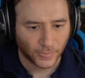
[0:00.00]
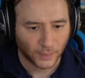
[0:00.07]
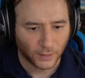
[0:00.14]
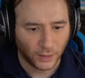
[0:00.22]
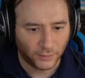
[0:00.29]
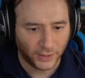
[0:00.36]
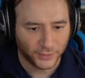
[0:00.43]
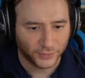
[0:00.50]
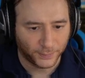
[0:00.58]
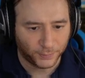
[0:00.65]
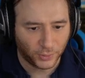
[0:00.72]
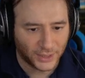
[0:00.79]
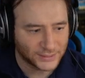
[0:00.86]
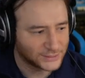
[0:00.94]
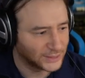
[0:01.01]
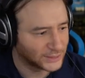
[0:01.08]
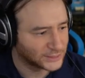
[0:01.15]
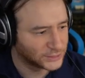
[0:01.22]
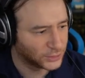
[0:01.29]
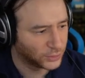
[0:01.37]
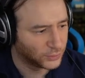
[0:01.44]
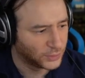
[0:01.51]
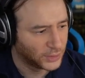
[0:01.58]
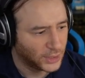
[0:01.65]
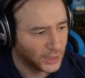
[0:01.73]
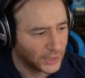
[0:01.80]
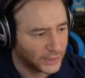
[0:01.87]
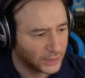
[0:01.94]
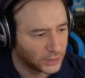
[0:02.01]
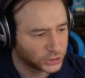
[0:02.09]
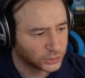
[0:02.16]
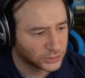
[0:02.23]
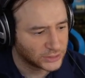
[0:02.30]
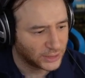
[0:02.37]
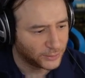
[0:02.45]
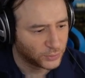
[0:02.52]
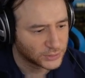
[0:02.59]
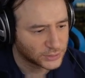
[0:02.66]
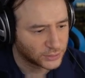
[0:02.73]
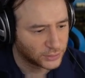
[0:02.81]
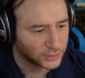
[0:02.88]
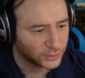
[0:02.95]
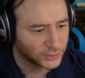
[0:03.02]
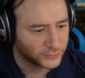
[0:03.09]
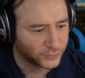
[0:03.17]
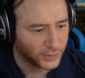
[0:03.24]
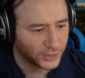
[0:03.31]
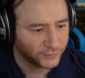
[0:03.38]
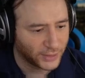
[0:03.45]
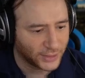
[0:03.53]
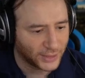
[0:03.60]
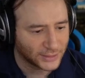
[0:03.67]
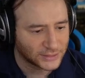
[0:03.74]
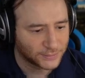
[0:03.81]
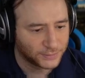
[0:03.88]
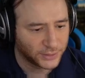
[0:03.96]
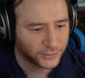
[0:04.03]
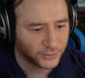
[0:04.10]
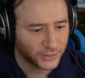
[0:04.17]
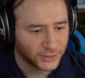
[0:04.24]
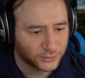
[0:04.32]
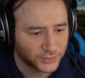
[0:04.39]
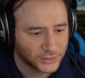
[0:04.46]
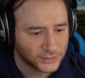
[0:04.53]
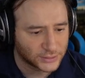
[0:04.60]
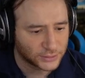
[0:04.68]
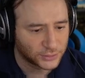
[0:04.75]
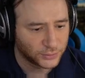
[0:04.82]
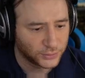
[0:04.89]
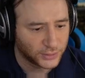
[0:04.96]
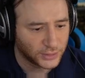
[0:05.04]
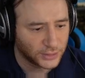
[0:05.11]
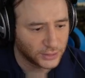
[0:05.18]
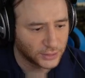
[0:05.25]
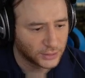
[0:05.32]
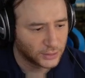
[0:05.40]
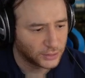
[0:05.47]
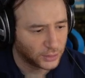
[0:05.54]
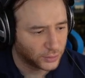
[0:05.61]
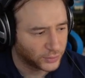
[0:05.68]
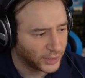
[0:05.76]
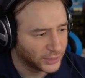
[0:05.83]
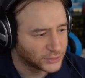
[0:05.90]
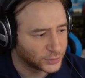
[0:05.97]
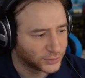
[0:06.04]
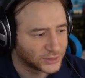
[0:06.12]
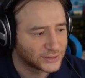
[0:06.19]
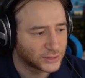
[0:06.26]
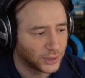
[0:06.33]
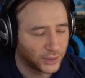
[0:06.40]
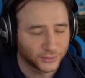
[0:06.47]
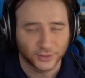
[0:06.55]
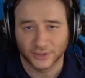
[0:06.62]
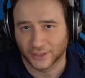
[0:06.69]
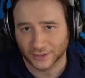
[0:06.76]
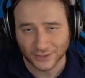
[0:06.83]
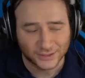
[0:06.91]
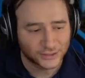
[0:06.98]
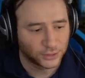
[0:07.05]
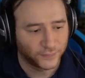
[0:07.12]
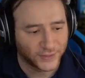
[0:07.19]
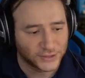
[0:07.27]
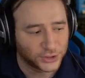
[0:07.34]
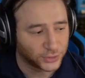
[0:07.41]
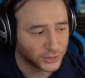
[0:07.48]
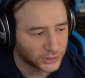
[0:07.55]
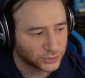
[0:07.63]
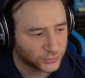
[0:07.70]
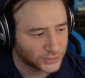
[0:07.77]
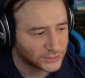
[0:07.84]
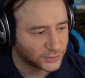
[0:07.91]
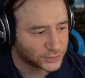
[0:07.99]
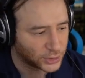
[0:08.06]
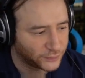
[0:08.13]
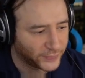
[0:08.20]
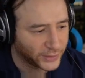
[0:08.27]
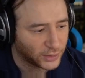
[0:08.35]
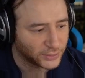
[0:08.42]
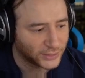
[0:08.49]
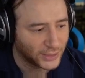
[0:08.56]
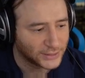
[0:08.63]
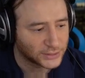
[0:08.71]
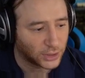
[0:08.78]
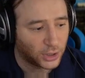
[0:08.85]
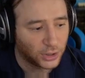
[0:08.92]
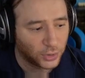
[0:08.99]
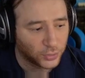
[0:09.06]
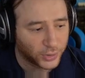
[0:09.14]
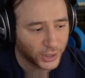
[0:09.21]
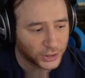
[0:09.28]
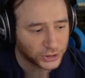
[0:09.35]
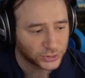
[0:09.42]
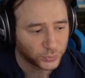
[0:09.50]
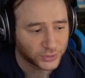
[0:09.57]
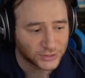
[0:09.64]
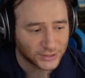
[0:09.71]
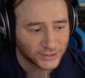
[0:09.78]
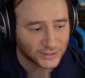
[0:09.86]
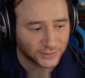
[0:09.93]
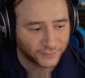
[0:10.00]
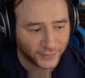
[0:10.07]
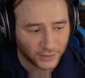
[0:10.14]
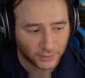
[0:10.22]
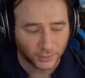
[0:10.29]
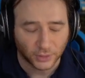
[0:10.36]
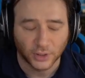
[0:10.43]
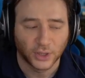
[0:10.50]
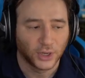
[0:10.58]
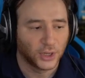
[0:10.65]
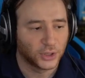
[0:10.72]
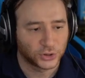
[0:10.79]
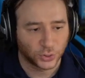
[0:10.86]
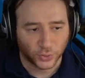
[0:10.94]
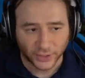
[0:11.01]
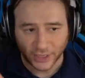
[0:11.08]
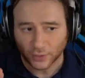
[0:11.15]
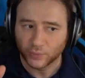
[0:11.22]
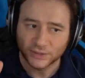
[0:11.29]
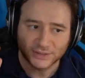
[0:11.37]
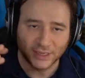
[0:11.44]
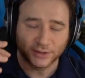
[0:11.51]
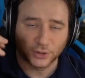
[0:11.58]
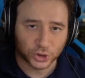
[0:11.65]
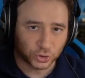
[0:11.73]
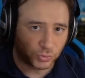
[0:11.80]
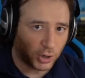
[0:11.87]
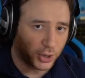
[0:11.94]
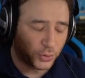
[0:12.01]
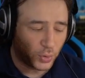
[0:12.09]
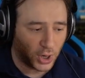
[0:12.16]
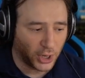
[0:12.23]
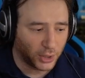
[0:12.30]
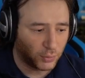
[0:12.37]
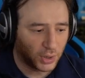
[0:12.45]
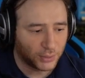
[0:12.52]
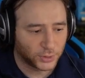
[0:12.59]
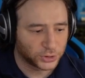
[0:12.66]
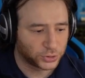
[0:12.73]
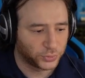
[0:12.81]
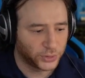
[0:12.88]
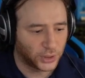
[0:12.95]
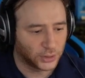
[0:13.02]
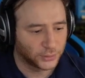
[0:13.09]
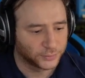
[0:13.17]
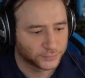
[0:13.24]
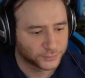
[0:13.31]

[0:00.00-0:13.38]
All right, the process. So any eligible examiner who is currently registered for A F K can submit their interest to the. Okay, so this is called, like, this survey is your interest. The survey contains all locations with seats available. So again, we said they're Toronto, Ottawa, and Montreal.